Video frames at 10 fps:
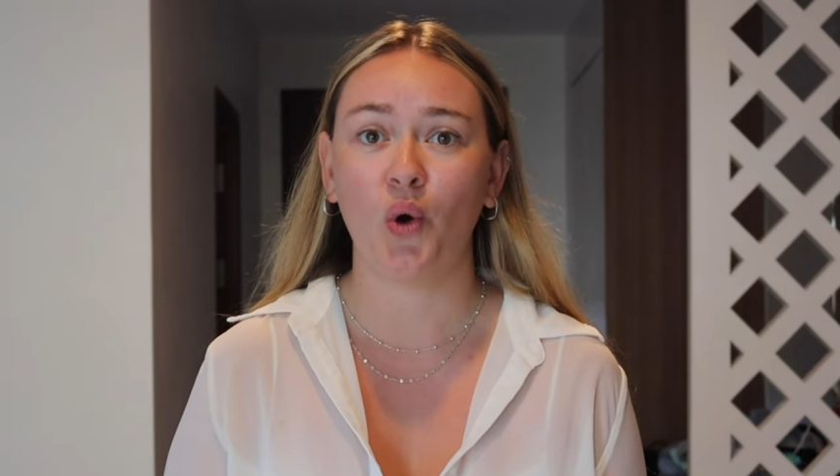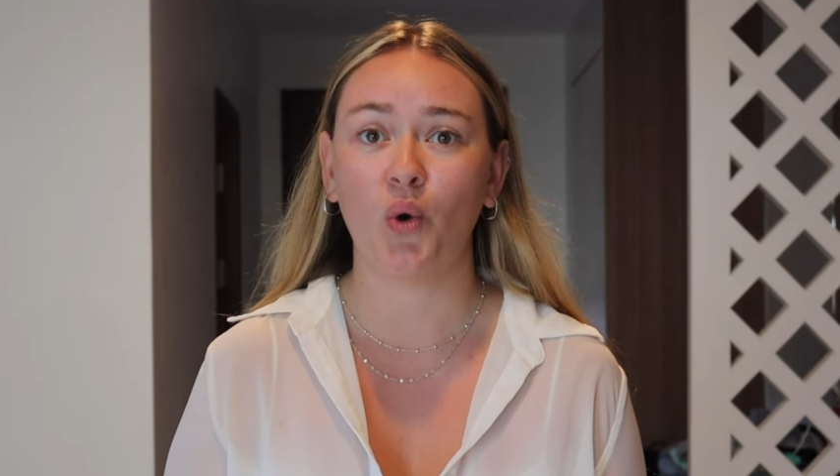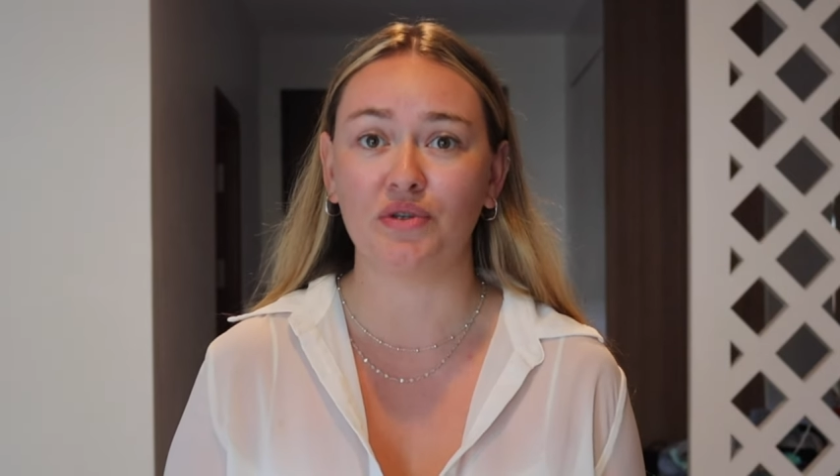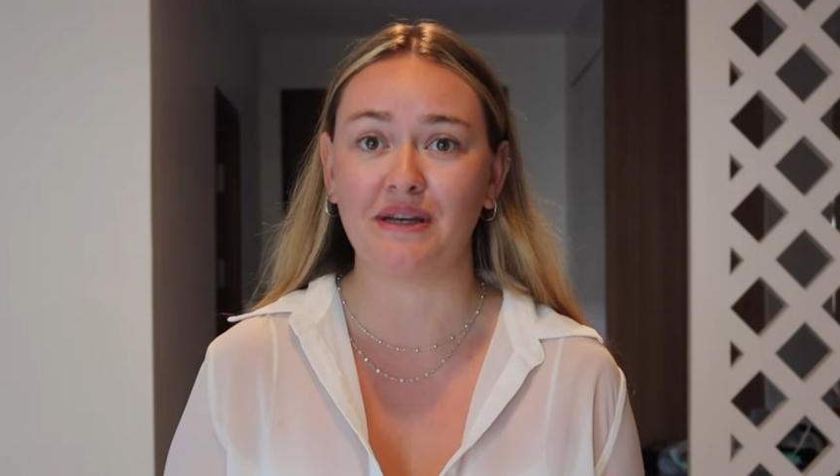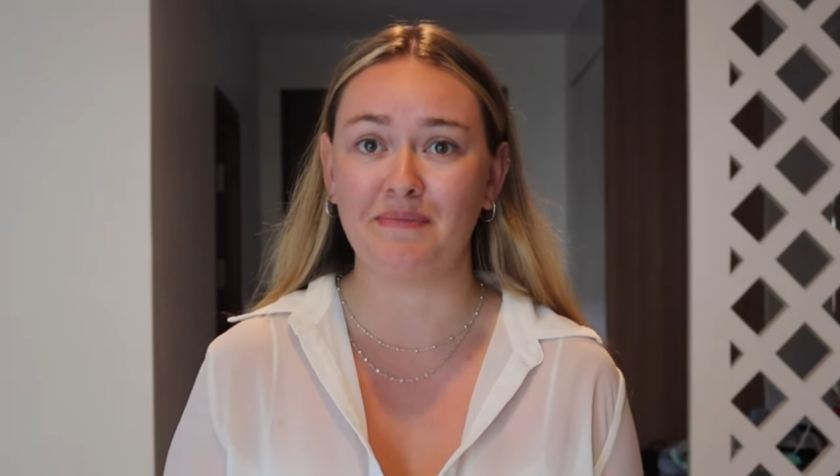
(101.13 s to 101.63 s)

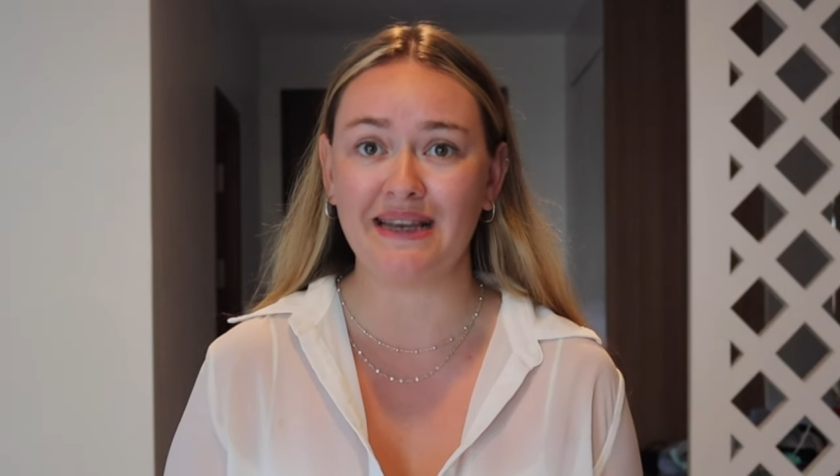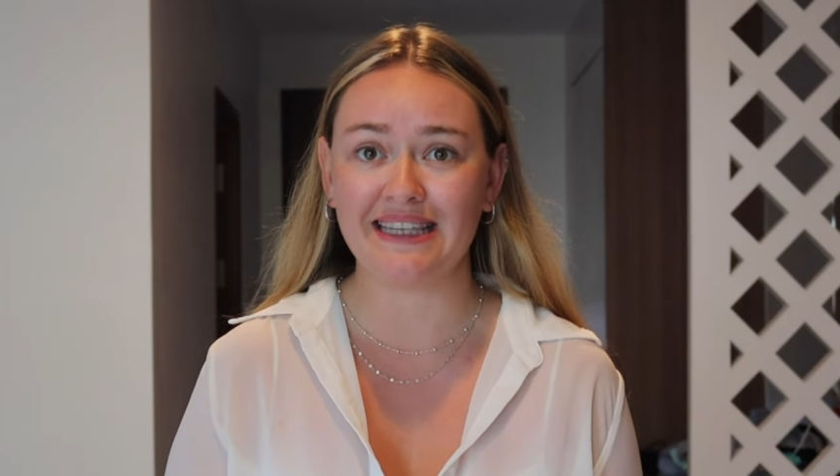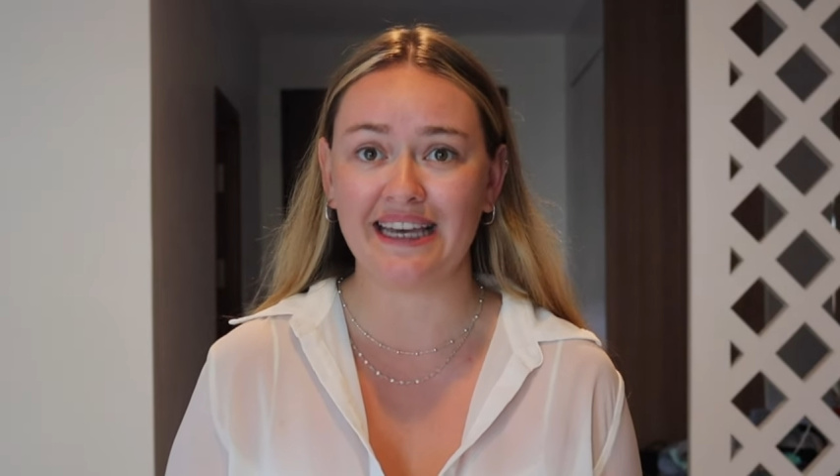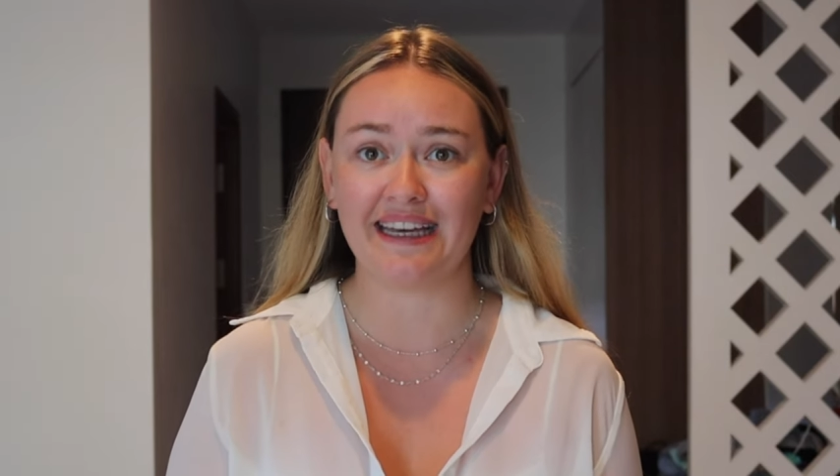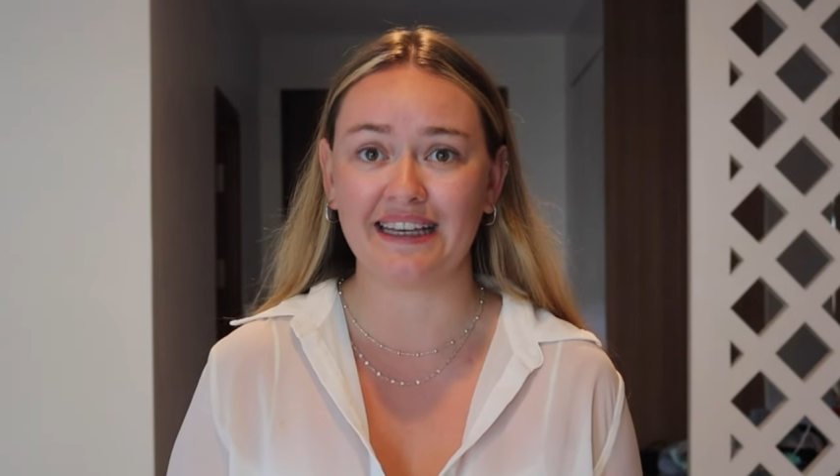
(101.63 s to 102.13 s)
holding
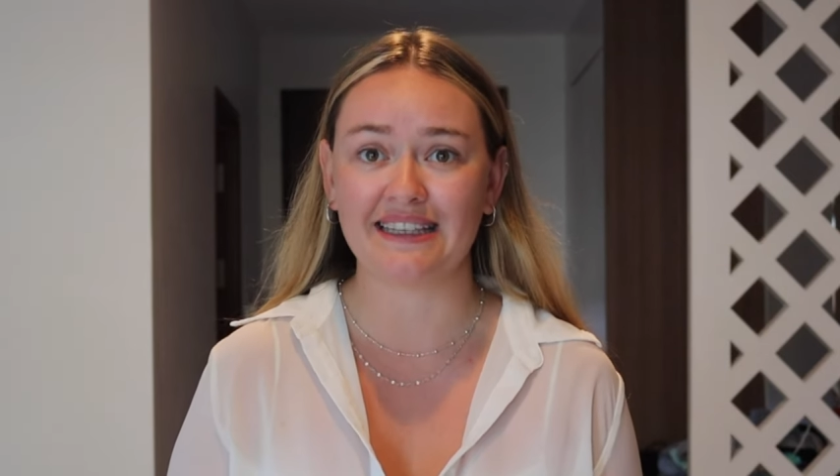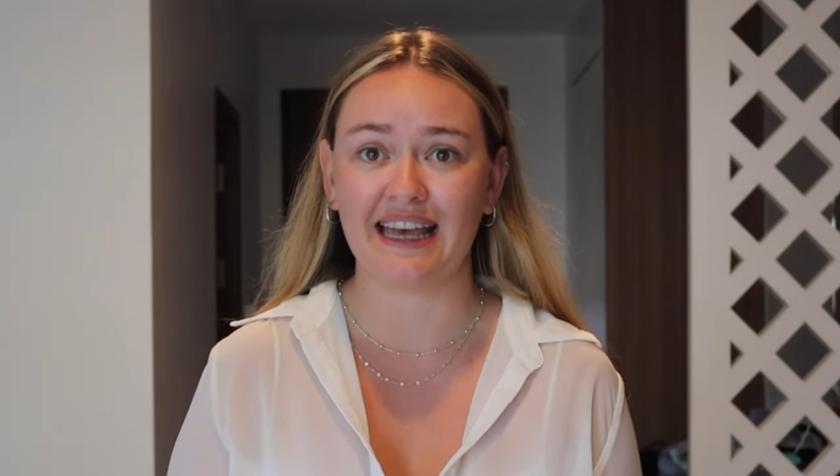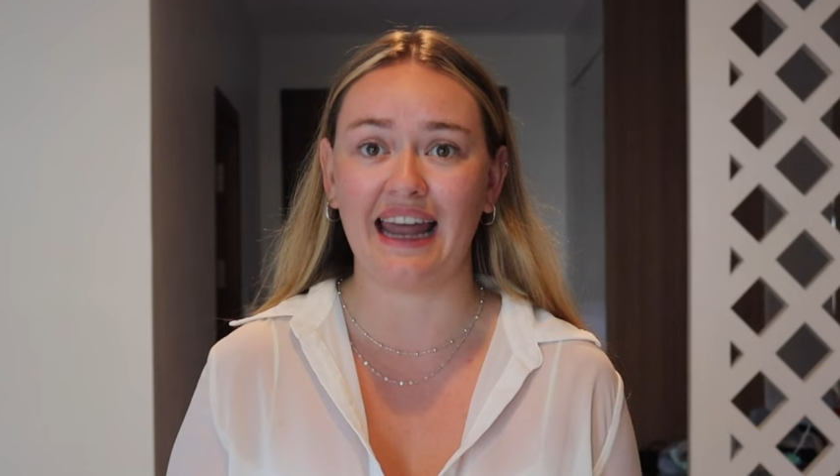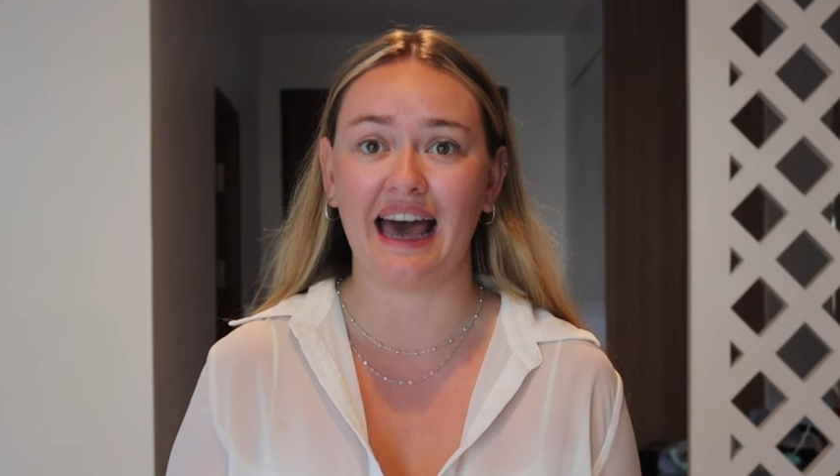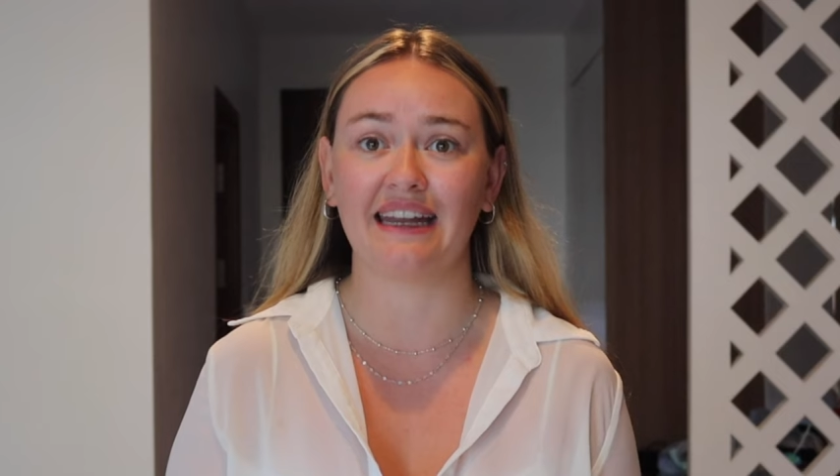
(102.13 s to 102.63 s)
meetings
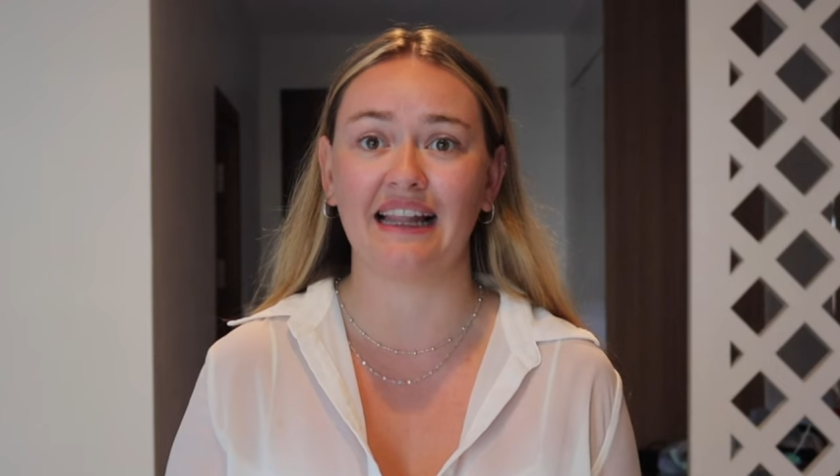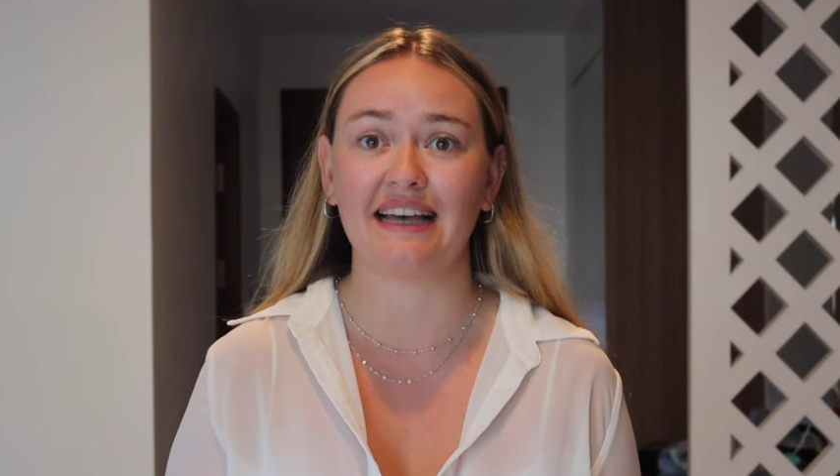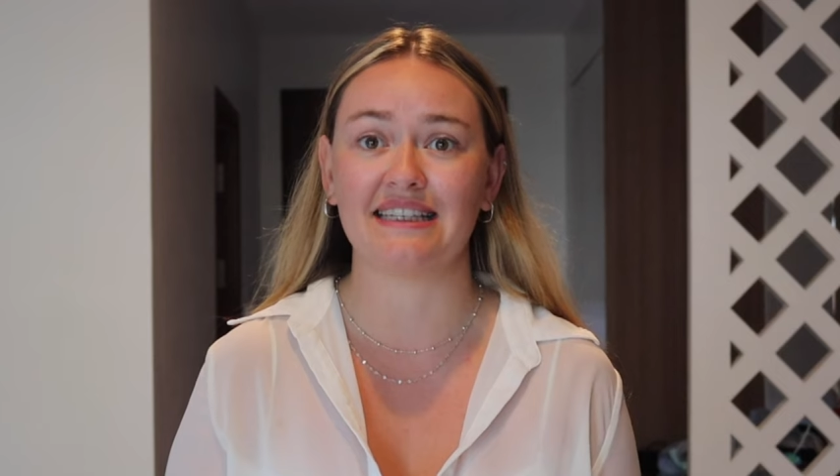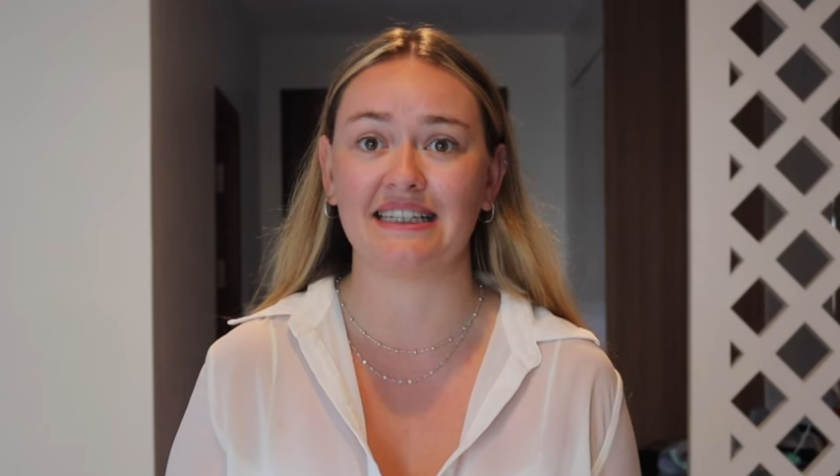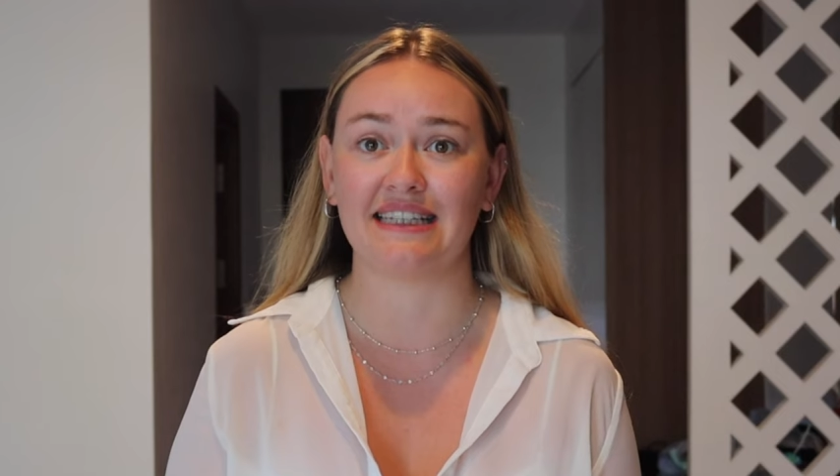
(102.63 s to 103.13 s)
and
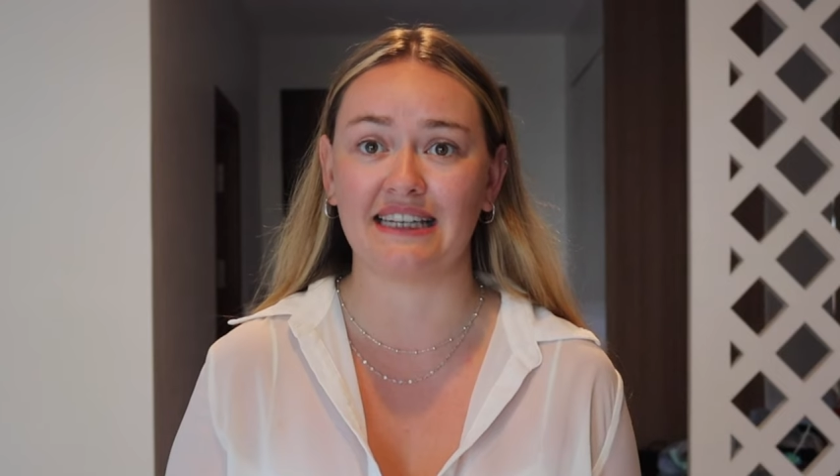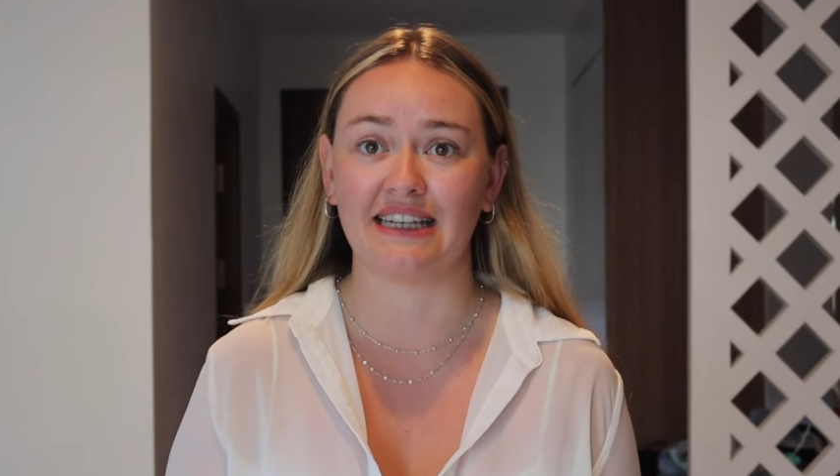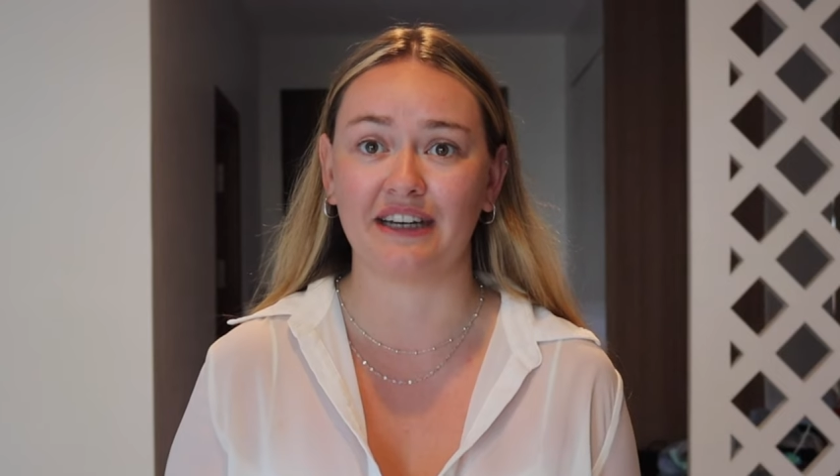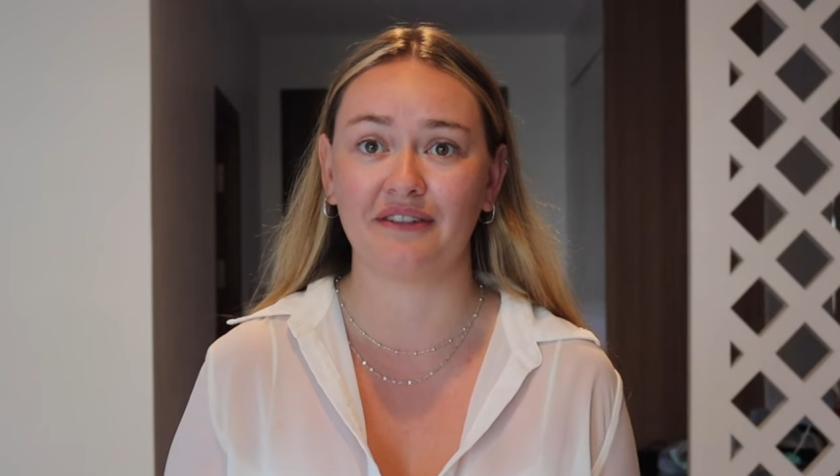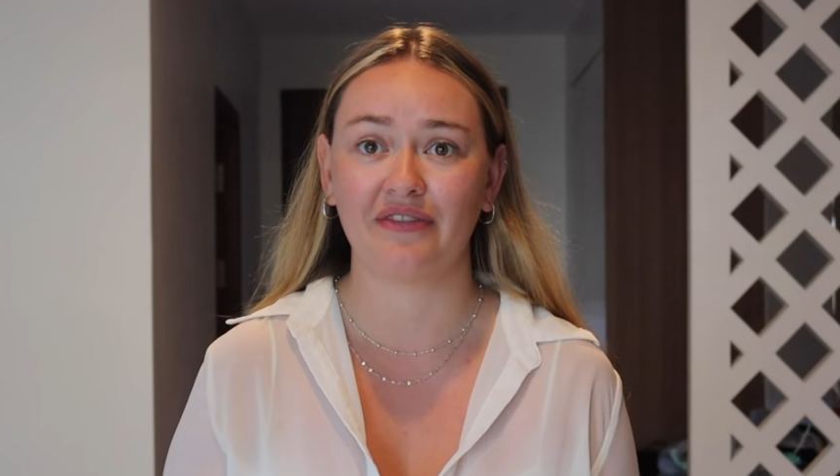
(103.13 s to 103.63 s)
analysing
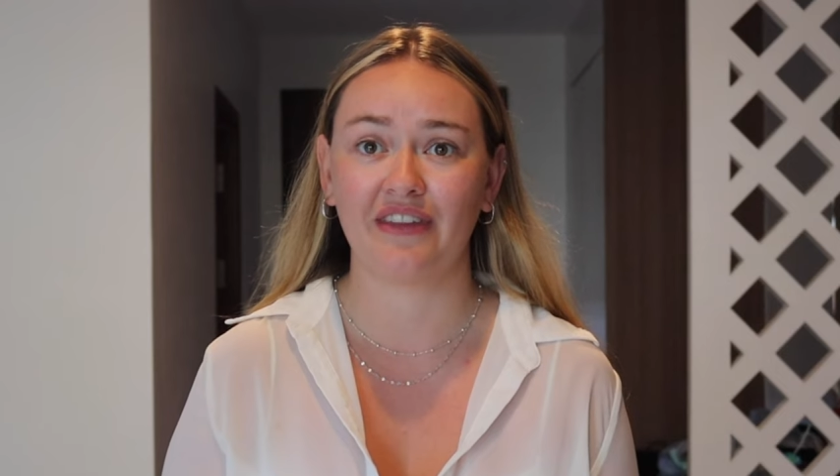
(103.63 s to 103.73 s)
data.